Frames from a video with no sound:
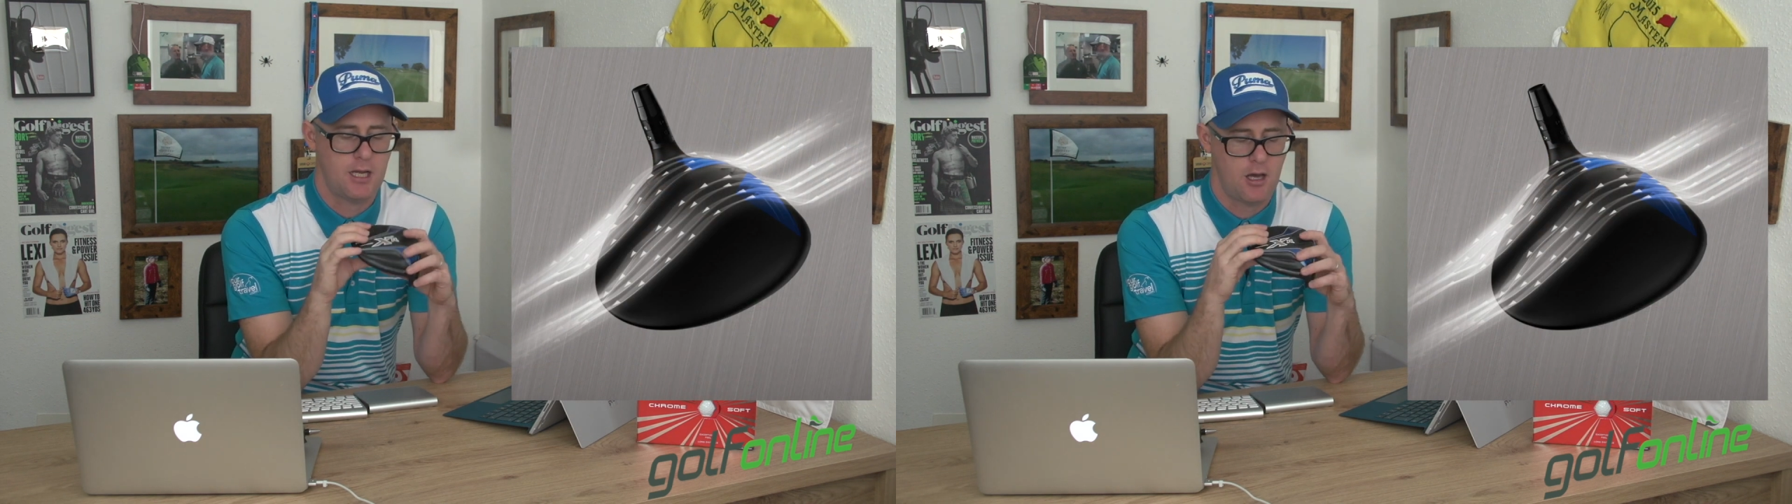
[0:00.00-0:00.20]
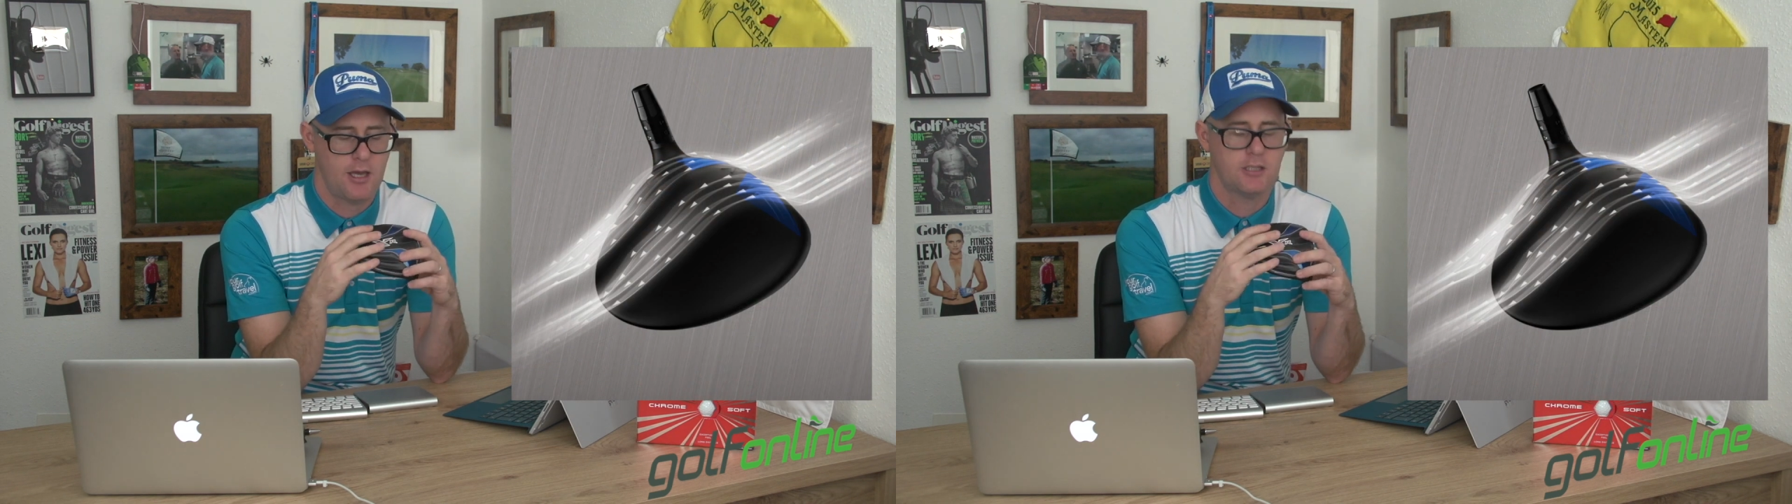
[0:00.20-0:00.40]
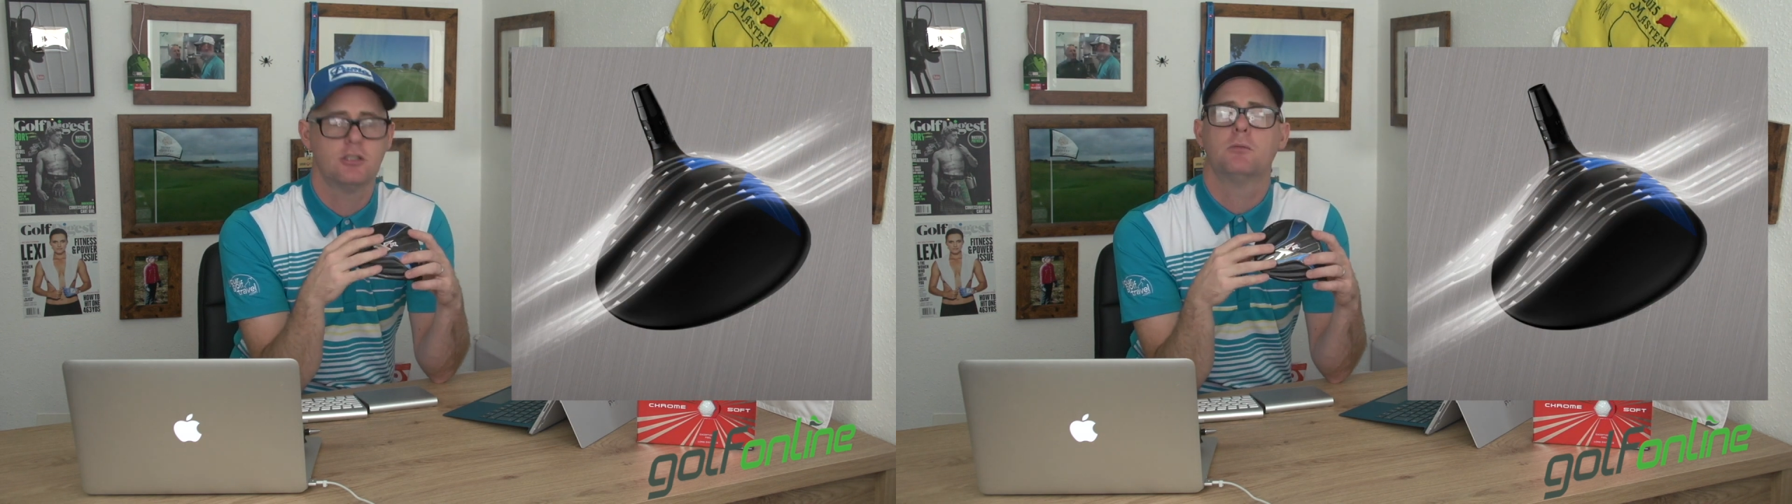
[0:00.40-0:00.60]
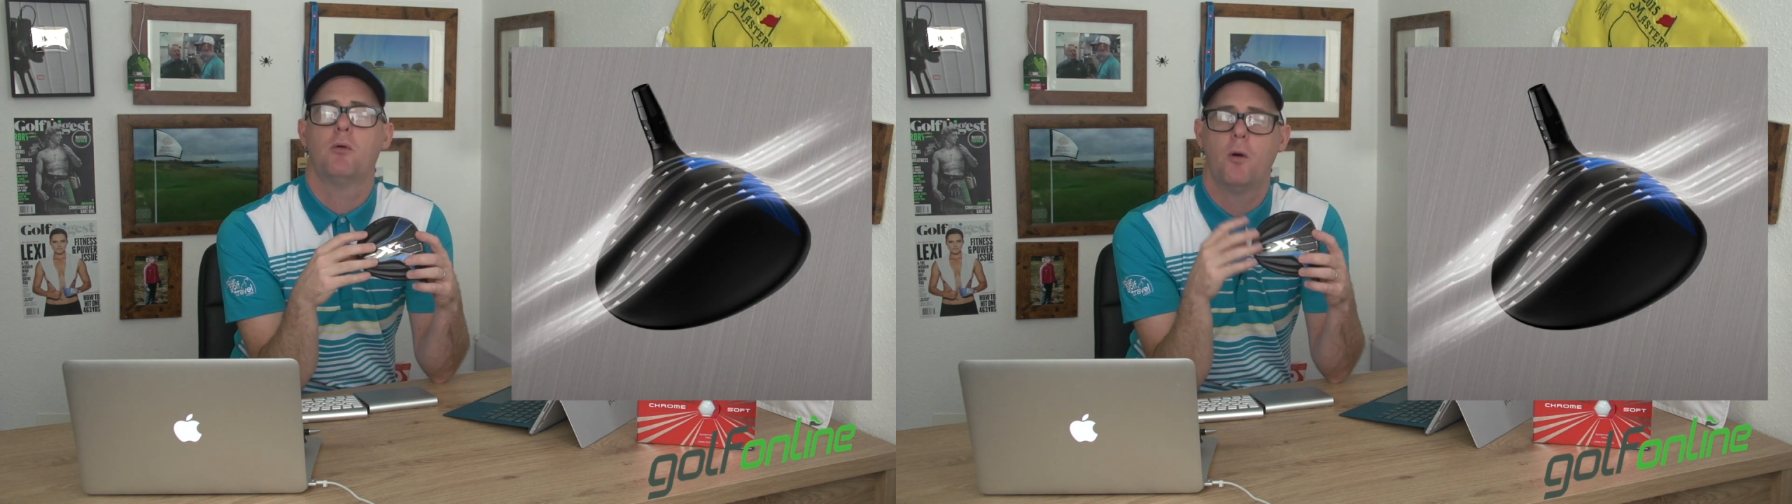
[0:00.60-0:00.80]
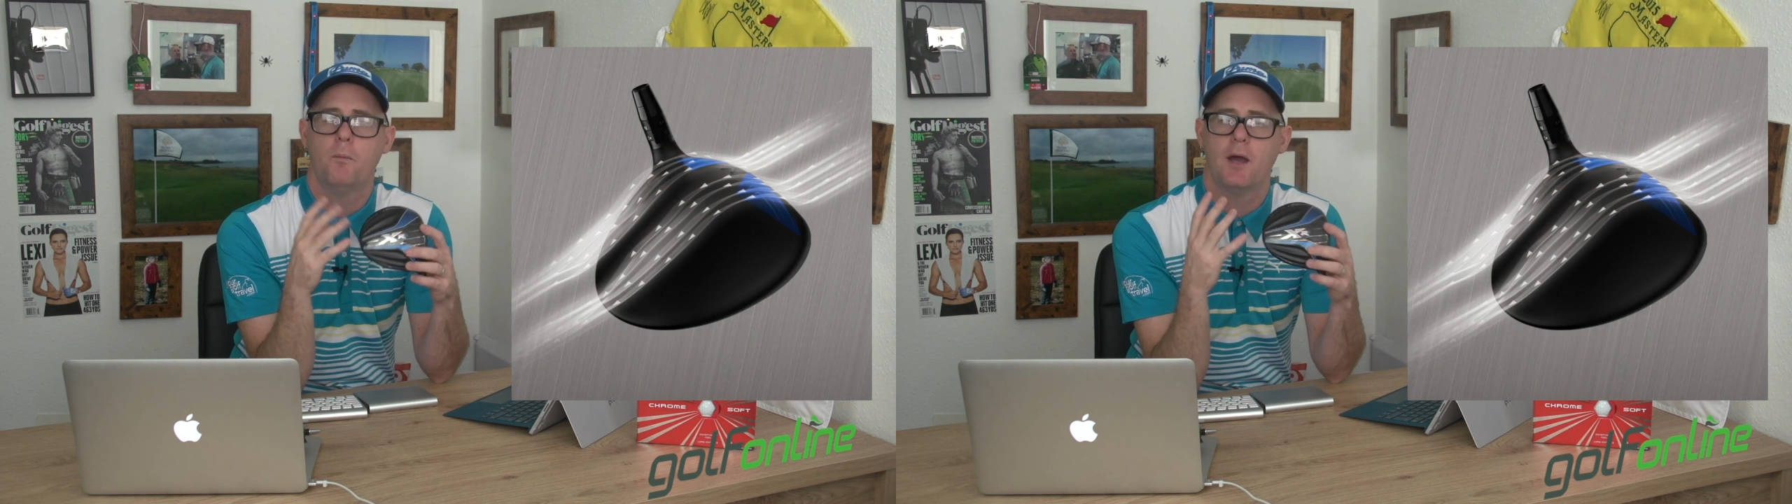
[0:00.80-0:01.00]
lines at the
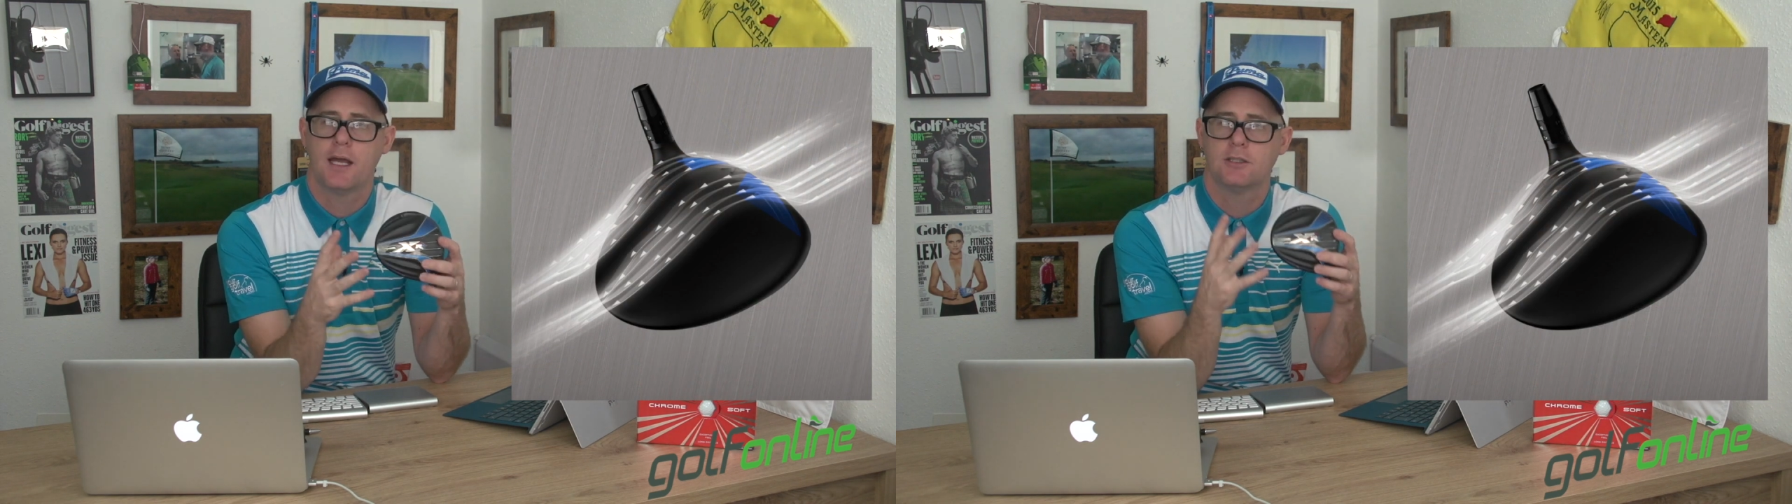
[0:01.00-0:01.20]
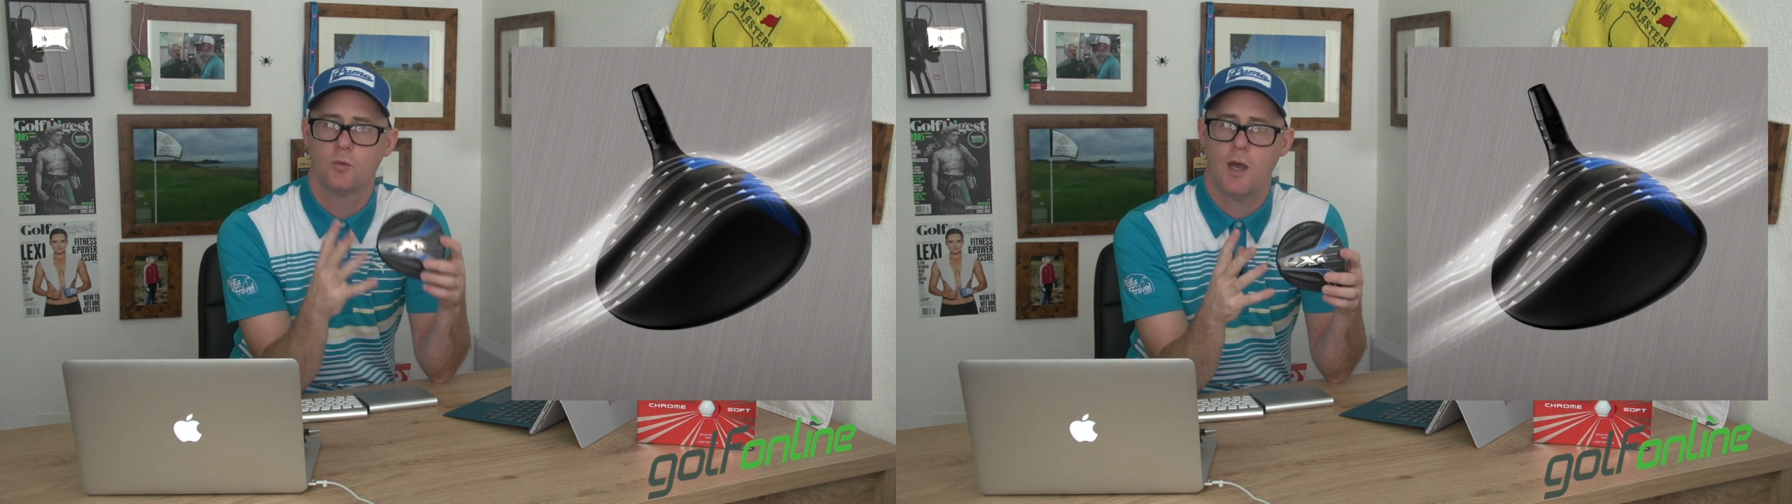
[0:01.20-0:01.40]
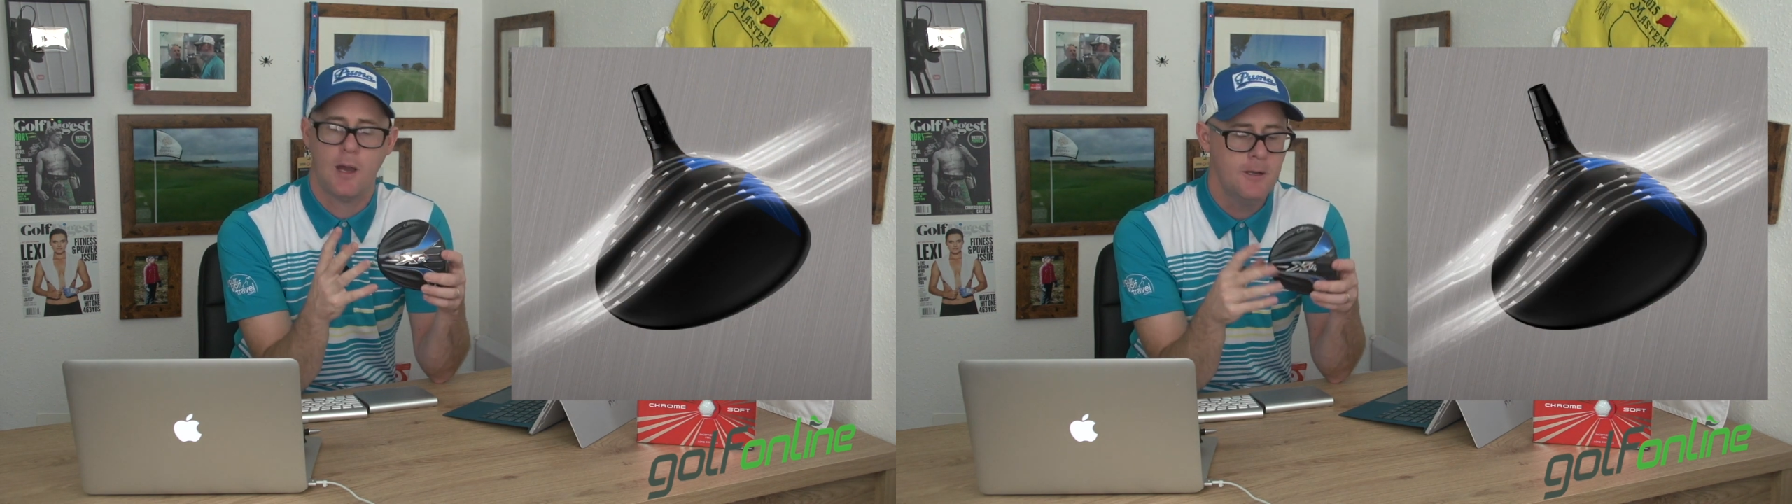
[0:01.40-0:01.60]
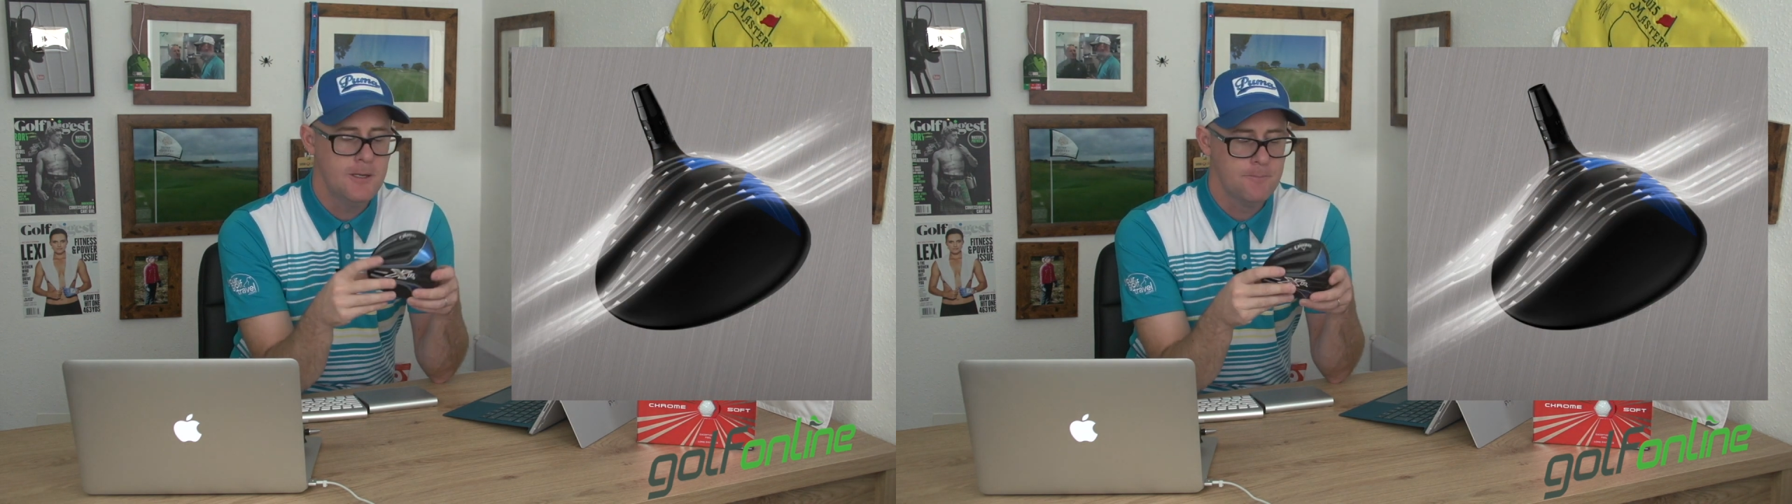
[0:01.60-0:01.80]
bottom as well.